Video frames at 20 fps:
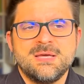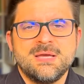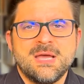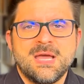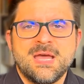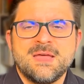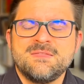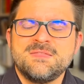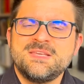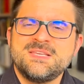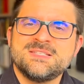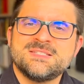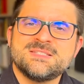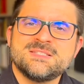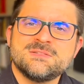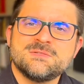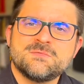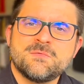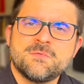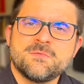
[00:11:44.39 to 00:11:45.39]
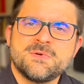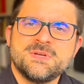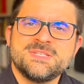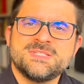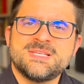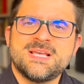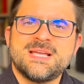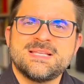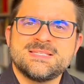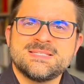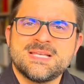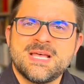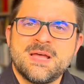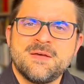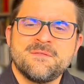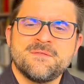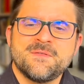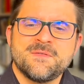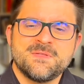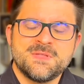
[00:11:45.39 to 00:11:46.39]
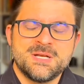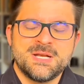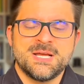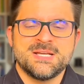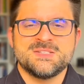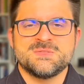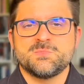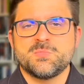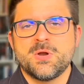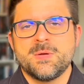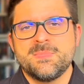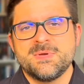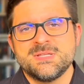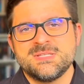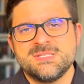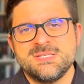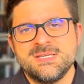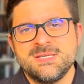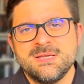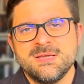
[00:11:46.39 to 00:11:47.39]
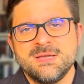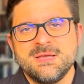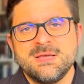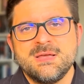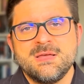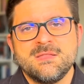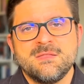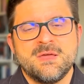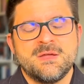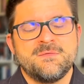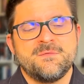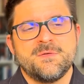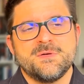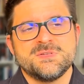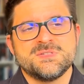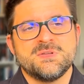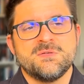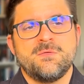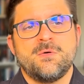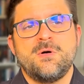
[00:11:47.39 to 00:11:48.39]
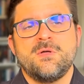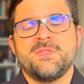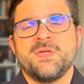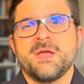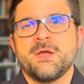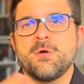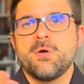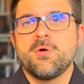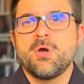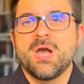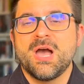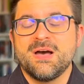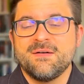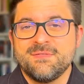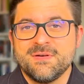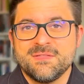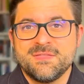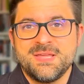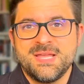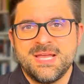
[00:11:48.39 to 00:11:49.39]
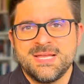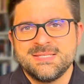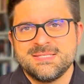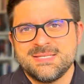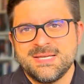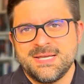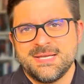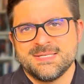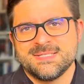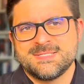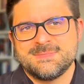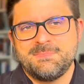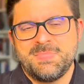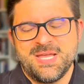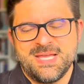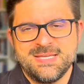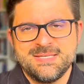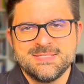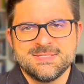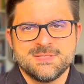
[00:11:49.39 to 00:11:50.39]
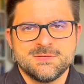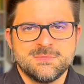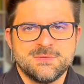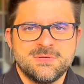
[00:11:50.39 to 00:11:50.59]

And these three sets have the nice property that first of all, they cover the entire space.